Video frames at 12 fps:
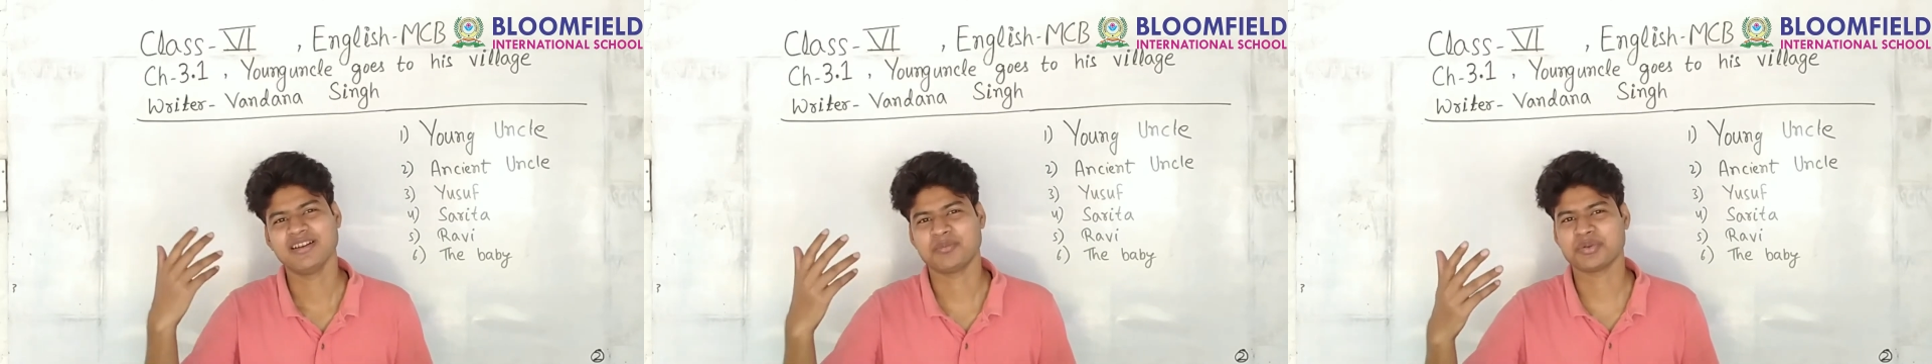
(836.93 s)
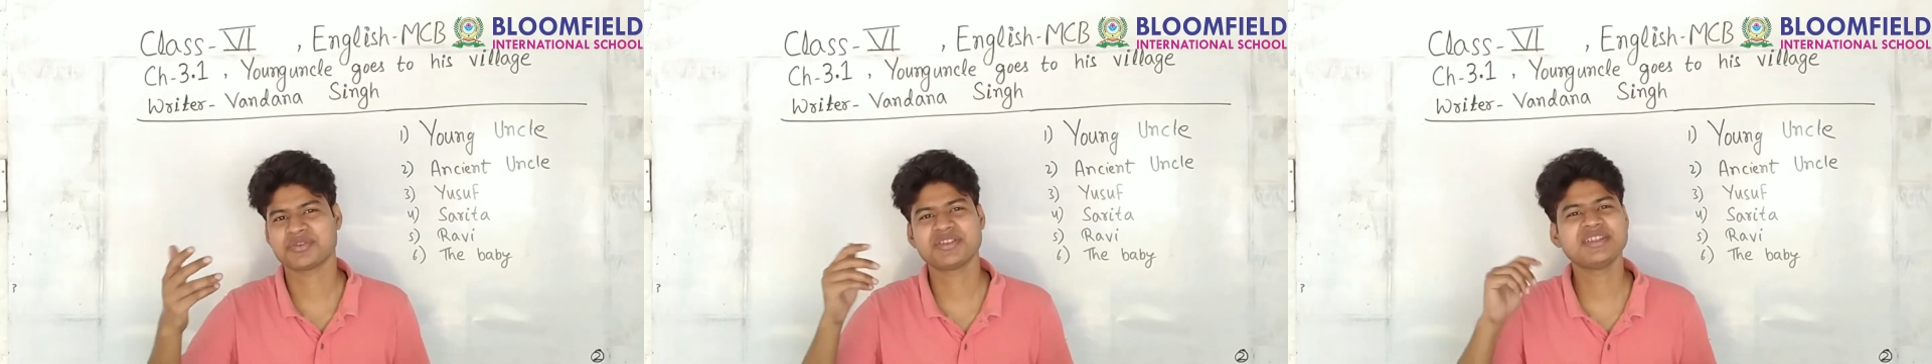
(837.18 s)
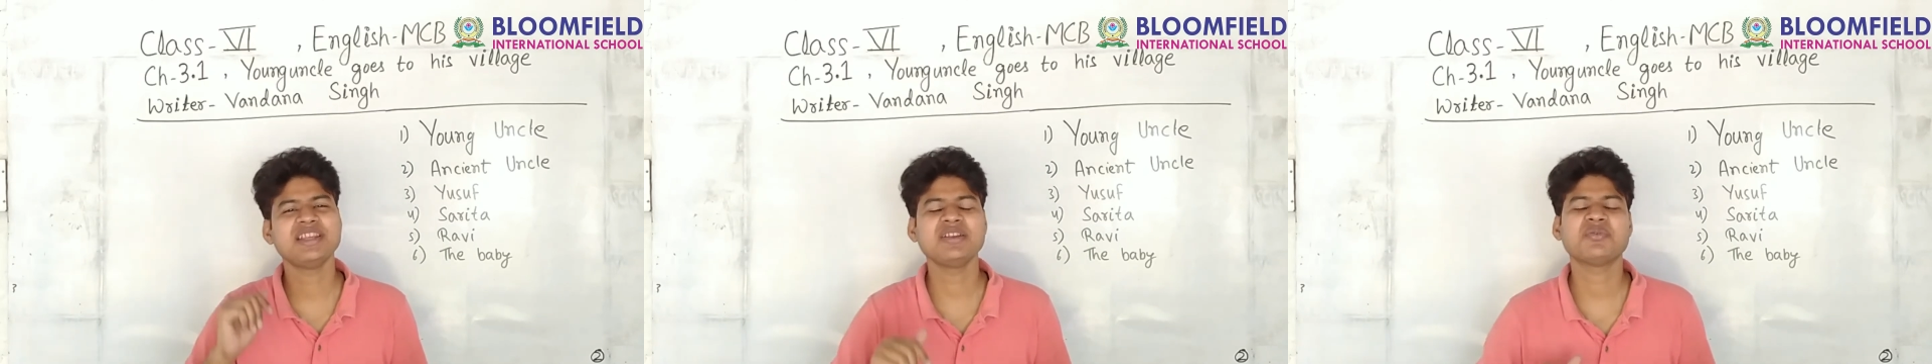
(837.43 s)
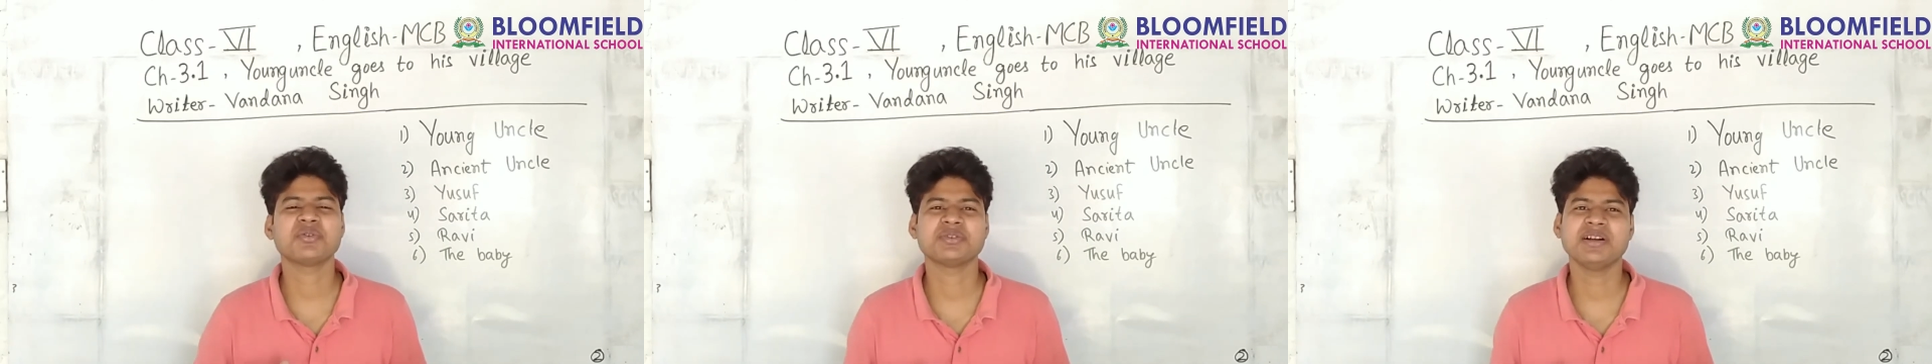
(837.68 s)

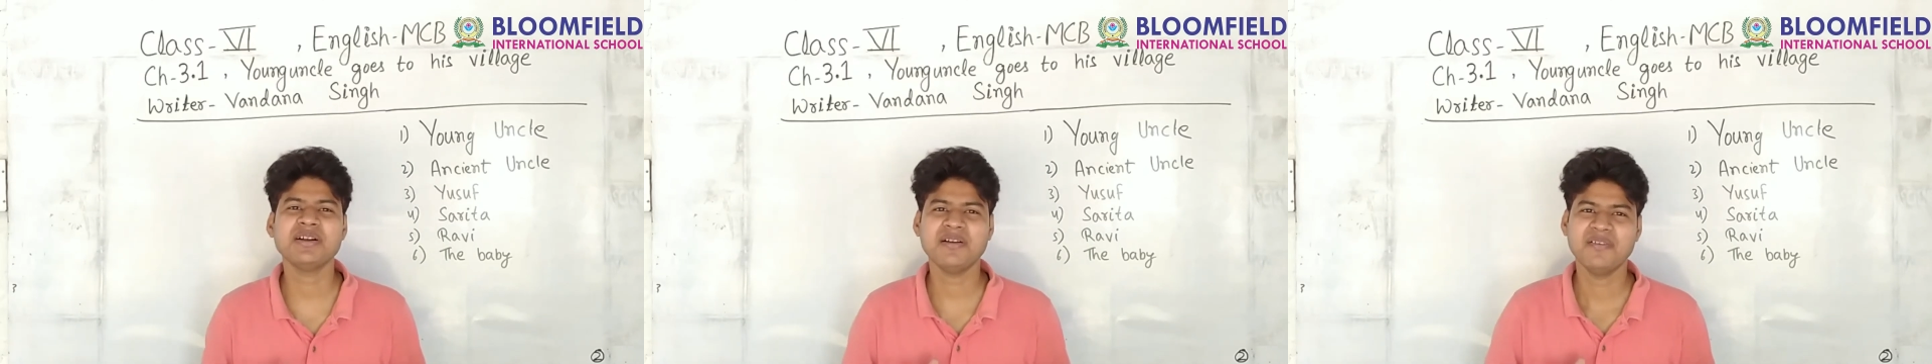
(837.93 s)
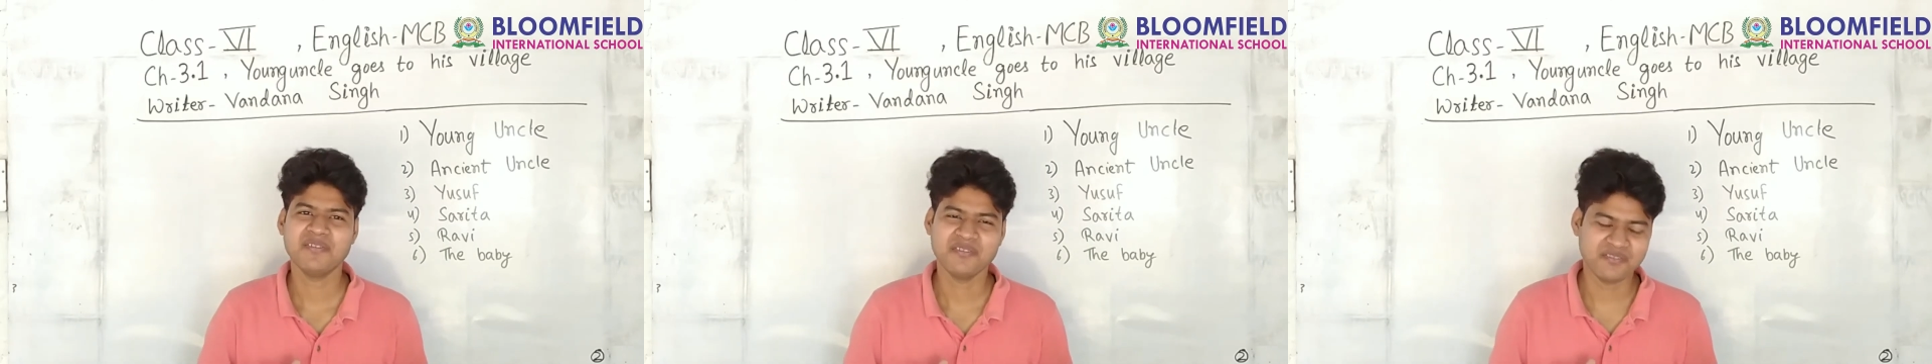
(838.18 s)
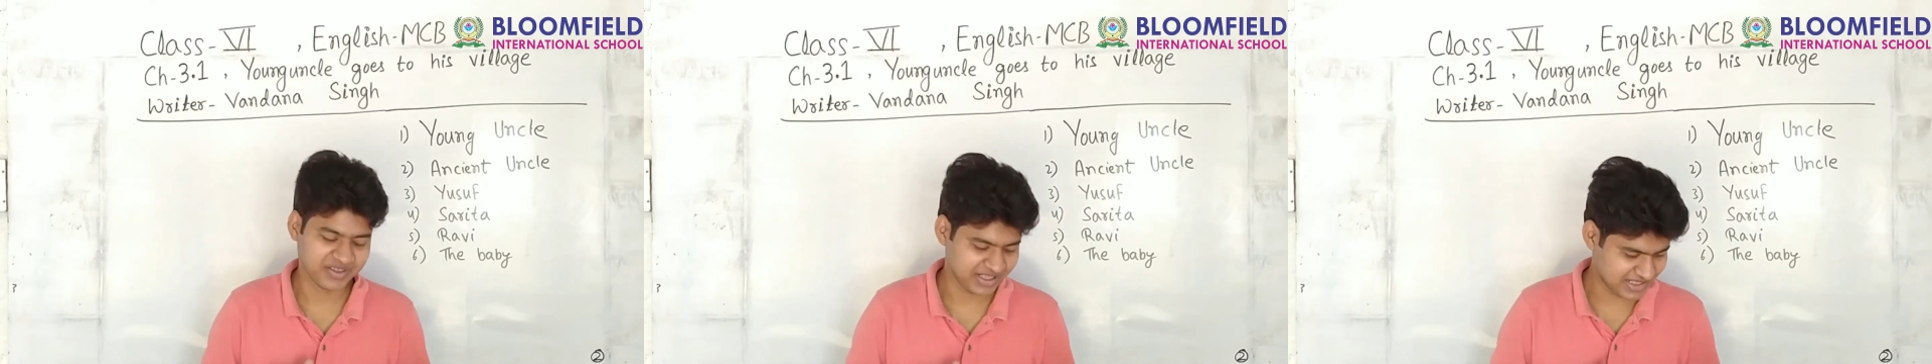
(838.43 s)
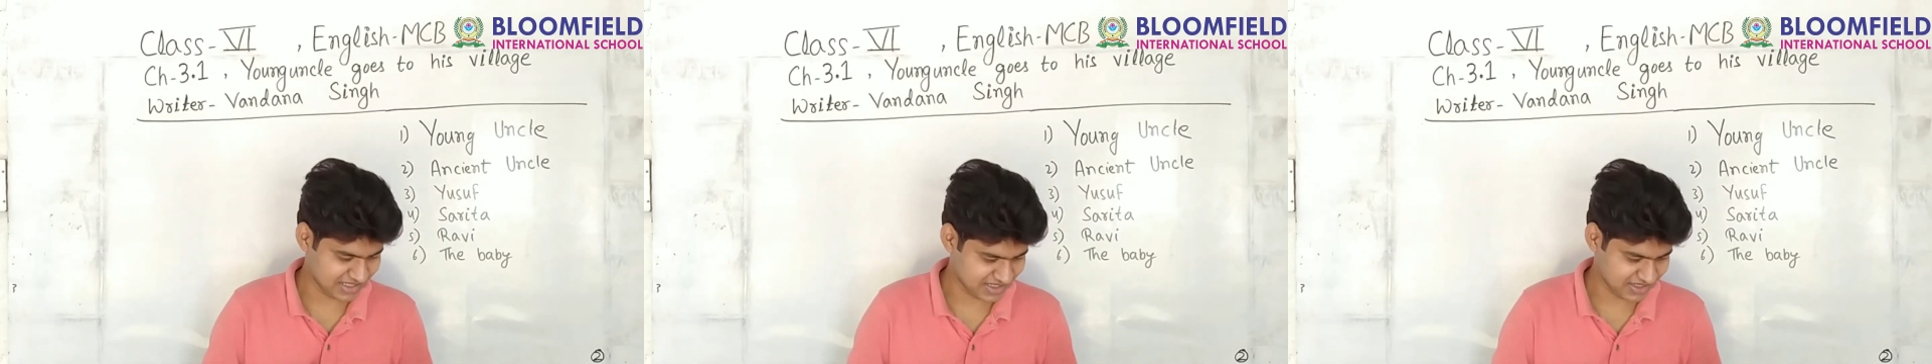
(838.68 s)
proceeding for the
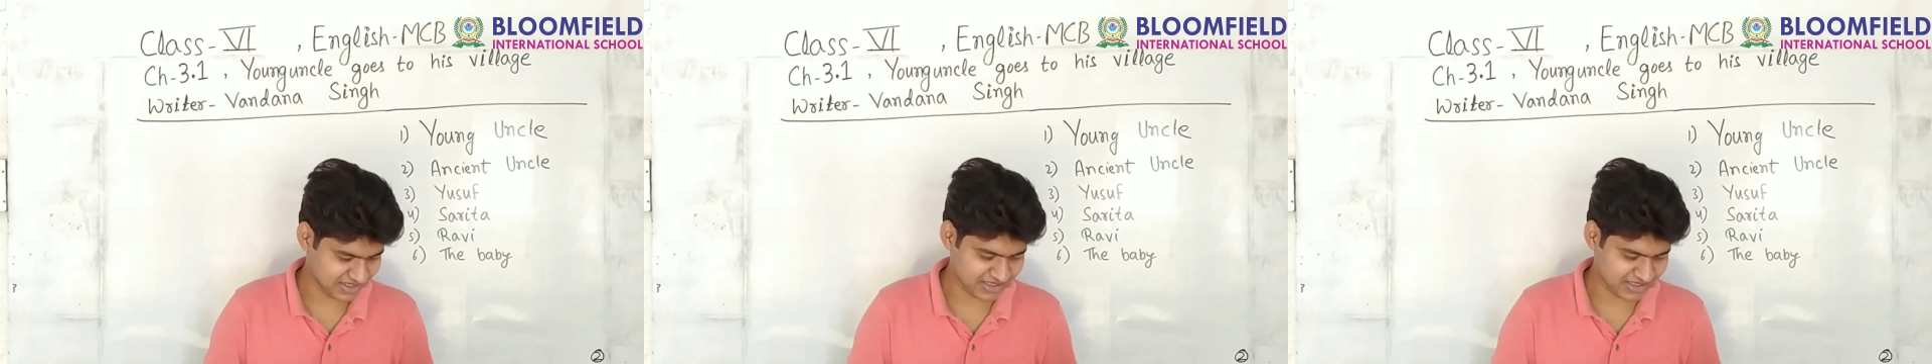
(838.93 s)
village